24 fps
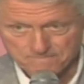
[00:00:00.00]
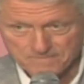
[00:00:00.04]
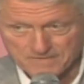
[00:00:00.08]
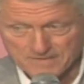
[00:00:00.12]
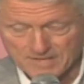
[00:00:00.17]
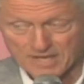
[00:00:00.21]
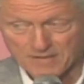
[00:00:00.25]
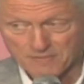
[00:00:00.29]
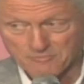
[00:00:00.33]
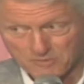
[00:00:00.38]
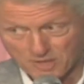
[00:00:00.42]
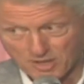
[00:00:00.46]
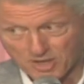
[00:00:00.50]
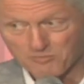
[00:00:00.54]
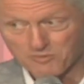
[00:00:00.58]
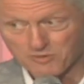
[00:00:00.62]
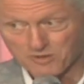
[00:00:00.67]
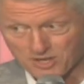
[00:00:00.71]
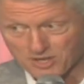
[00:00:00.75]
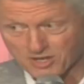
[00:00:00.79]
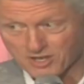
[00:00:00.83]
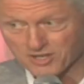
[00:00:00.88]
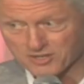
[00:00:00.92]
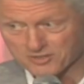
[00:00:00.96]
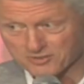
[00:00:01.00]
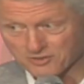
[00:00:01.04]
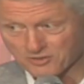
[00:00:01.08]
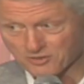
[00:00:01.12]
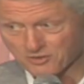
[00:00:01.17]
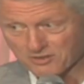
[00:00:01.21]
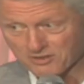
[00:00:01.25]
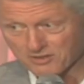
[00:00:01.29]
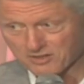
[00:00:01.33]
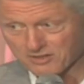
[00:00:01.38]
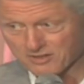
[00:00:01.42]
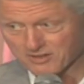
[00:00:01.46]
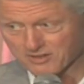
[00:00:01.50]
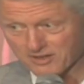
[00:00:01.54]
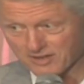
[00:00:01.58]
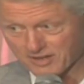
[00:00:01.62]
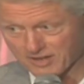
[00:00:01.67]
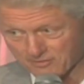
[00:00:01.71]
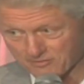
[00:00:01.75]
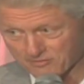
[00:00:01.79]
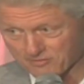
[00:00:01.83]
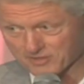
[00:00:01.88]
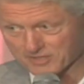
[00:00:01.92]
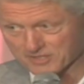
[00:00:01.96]
And Barbra called her
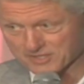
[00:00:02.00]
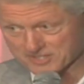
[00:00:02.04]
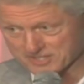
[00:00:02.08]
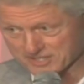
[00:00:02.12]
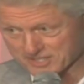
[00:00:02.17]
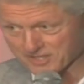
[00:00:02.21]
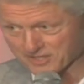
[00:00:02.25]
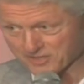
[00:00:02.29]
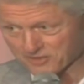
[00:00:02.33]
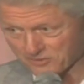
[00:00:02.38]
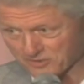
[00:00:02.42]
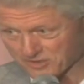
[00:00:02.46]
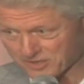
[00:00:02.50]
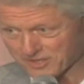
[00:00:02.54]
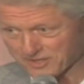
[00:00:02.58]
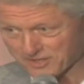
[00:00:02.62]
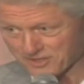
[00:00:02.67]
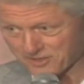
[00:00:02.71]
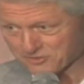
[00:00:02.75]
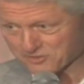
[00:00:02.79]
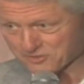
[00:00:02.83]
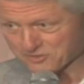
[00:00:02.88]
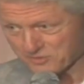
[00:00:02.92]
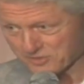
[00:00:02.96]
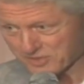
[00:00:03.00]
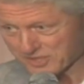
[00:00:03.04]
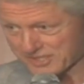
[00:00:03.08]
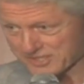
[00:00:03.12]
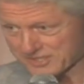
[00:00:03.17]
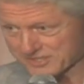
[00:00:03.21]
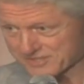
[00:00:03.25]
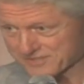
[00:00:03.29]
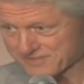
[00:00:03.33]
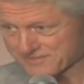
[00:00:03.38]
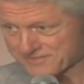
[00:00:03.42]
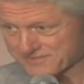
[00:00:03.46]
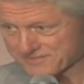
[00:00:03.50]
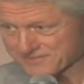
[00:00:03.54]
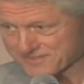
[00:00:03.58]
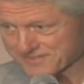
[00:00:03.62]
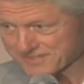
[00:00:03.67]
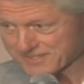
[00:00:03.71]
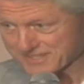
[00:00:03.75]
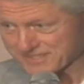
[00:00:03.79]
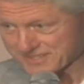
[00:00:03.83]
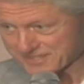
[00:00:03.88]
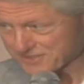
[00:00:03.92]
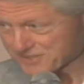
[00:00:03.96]
every single one of those weeks
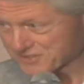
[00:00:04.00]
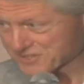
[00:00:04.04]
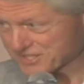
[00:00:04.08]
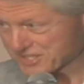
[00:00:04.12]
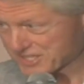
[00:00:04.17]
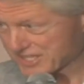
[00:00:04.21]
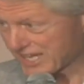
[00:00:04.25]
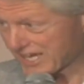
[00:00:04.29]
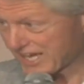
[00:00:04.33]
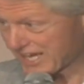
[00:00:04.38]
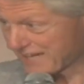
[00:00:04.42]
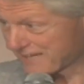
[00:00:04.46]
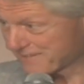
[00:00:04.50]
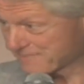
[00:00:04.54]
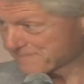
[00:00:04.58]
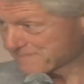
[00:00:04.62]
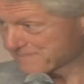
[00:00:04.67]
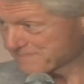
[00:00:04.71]
until she died.